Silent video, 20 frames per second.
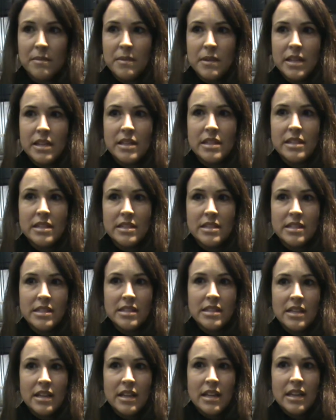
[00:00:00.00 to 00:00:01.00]
is
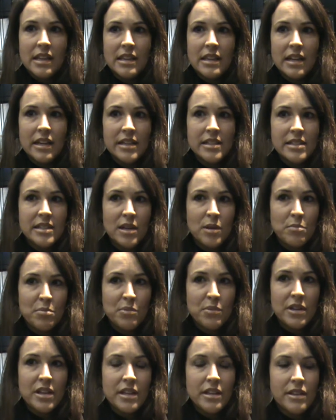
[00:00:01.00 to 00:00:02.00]
lined up
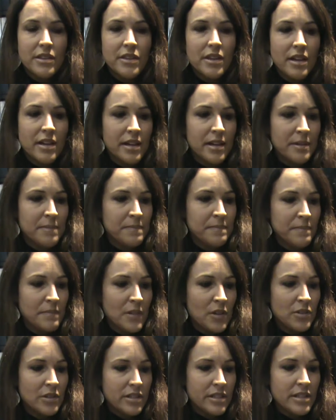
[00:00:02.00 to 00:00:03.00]
with,
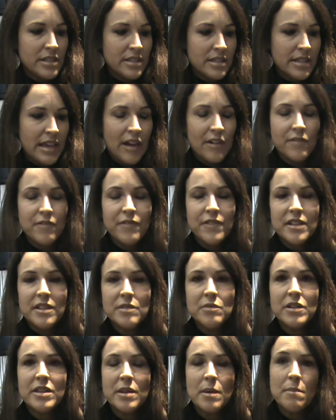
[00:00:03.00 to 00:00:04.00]
or is
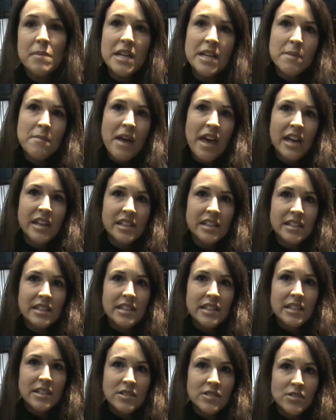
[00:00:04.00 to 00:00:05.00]
outfitted with a mini Mac.
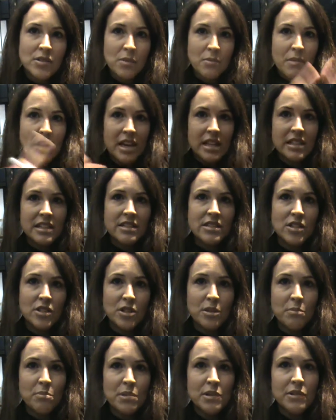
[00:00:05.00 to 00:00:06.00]
So mine is a
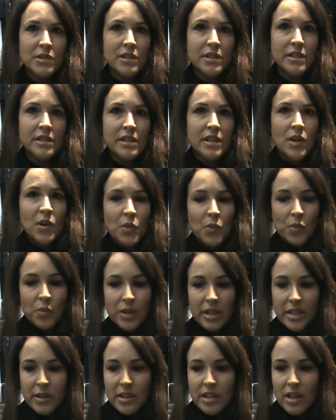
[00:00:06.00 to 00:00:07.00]
computer.
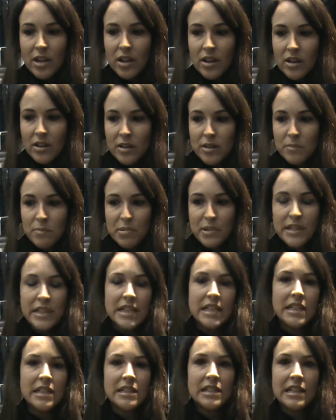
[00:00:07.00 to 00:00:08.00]
We are
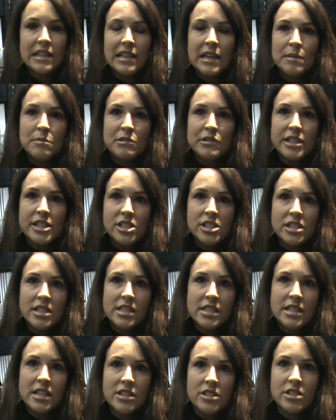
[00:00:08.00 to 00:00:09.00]
putting in collaboration
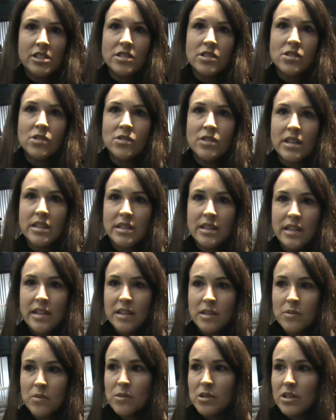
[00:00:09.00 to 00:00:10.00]
stations so that they
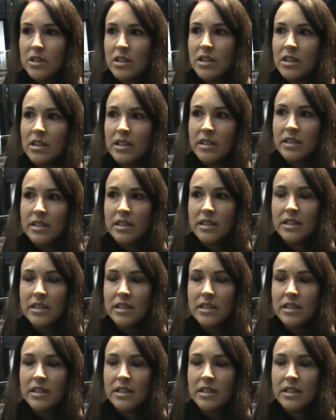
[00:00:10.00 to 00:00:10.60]
can work on